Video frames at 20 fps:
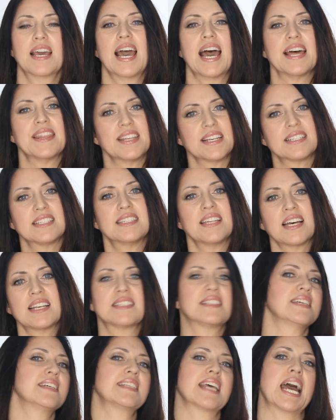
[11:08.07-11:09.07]
And this
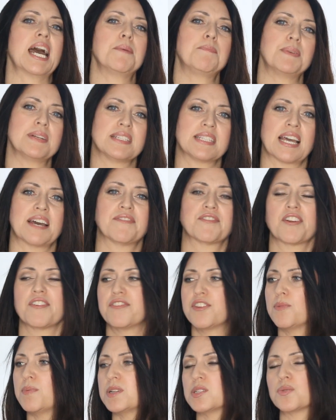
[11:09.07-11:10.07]
happens after, if
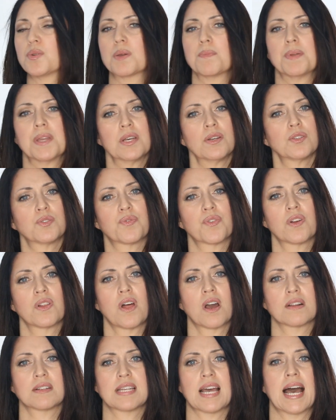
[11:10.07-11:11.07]
you've been doing peels for a
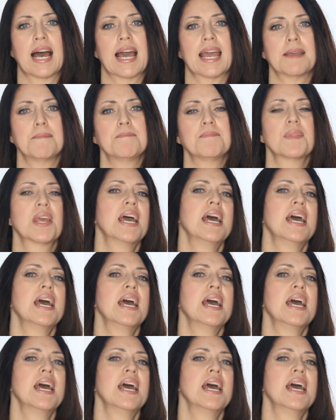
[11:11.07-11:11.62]
long time,